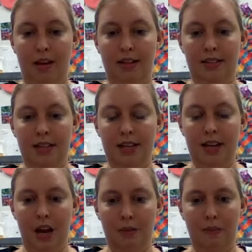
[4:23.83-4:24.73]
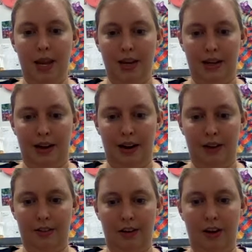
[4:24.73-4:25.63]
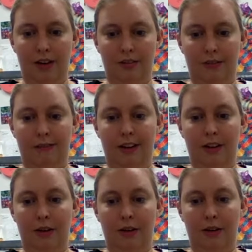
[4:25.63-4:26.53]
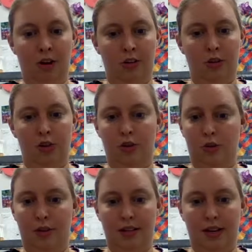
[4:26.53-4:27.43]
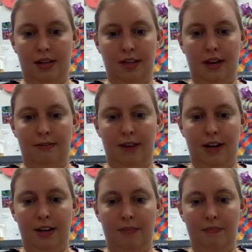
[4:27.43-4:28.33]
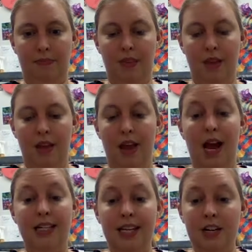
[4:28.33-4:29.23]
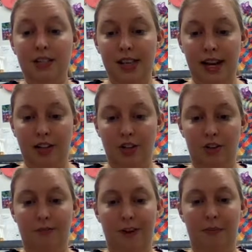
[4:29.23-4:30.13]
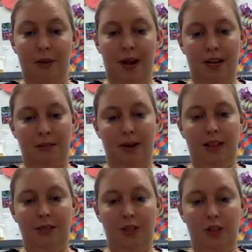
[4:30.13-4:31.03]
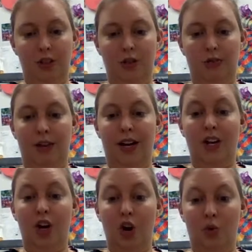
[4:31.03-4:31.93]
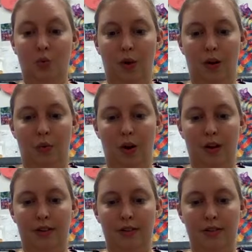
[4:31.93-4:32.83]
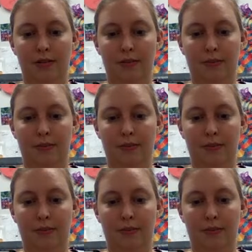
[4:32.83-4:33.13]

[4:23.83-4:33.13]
It's the young man, I thought, feeling my heart shoot as I identified him. I dare say I should have felt a pain in my liver, too, if I had known where it was.